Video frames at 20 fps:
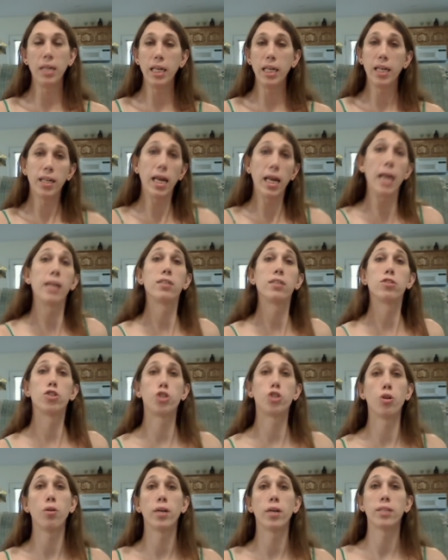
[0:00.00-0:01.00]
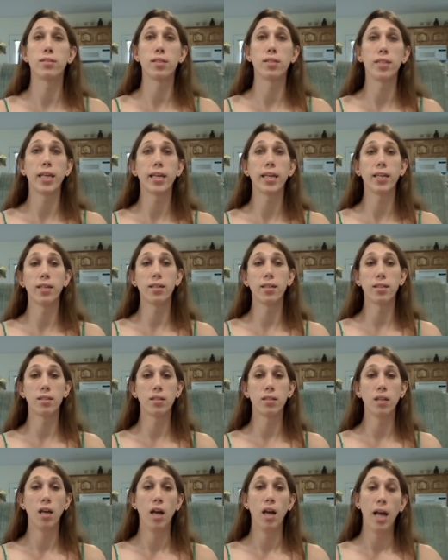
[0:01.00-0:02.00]
being gay is a choice and they
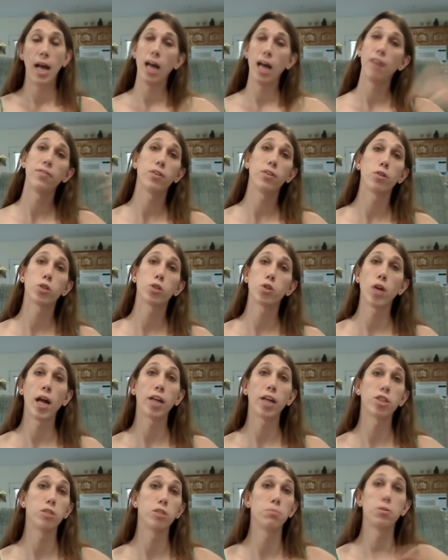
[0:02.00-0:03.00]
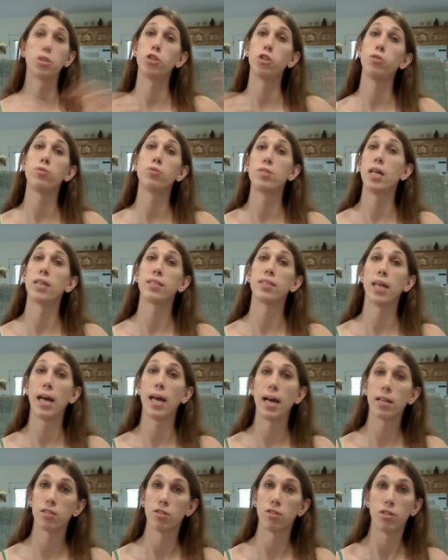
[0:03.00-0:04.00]
can have their attraction but choose not to
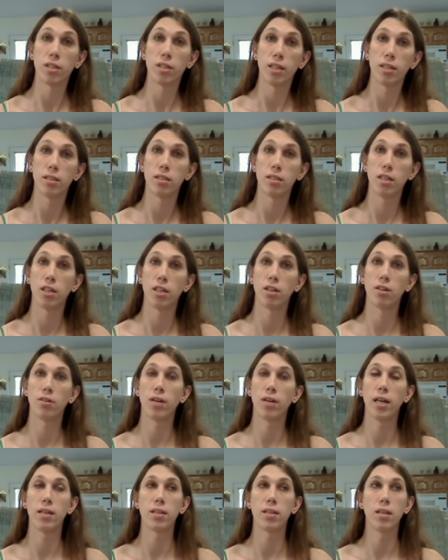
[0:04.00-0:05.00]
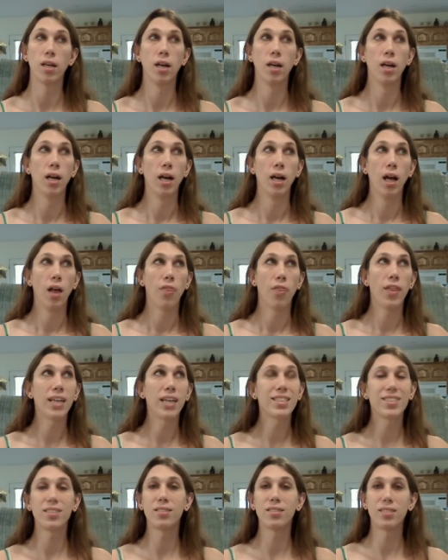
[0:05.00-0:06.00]
act on it, you know, and
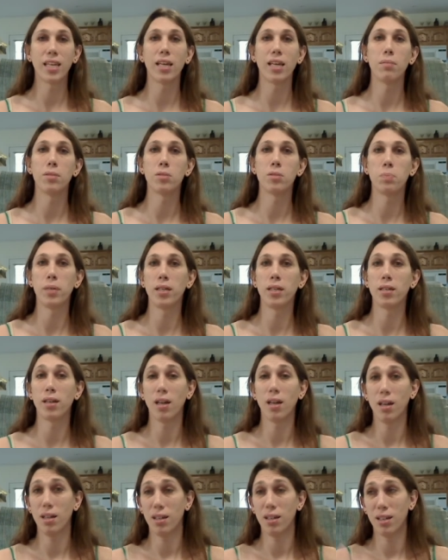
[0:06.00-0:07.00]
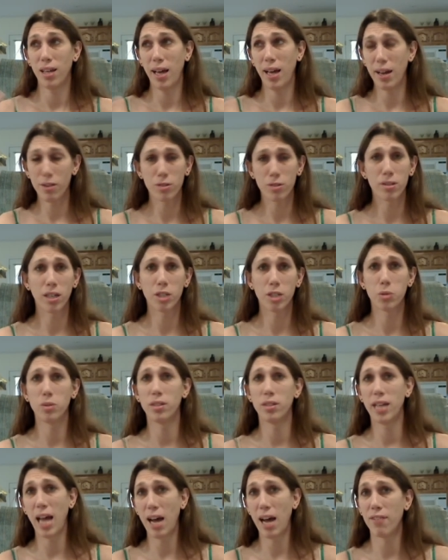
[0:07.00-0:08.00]
that's the same as being
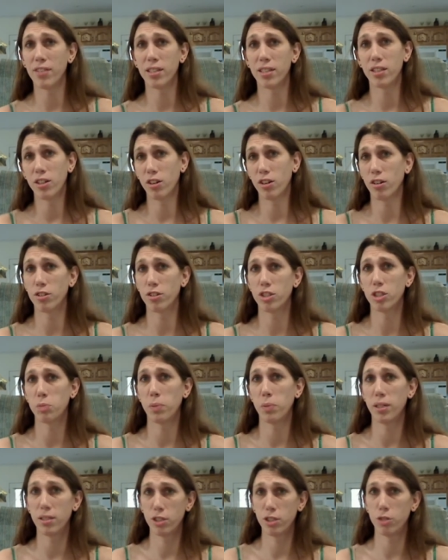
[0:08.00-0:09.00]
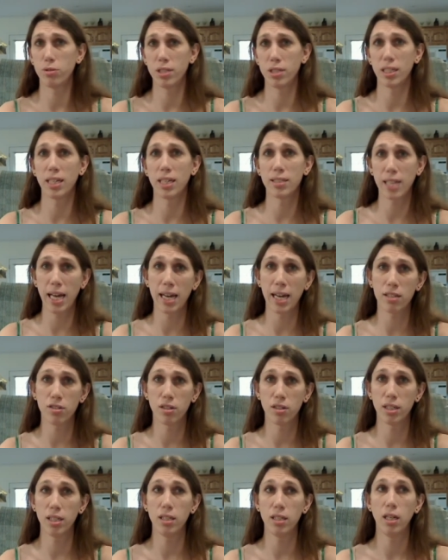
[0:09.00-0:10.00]
heterosexual and having the urges but choosing not to act
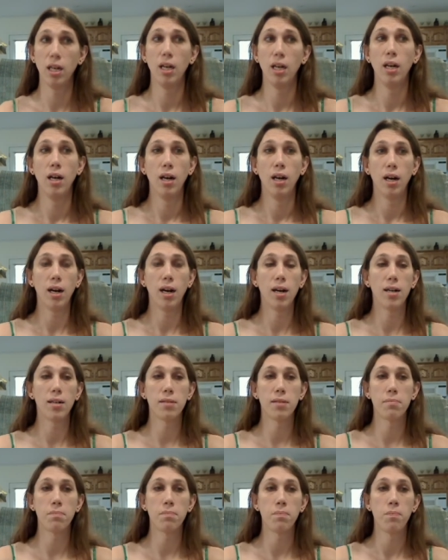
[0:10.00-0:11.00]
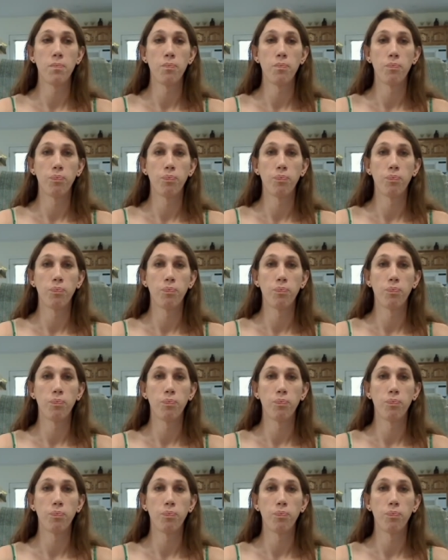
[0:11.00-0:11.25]
on it.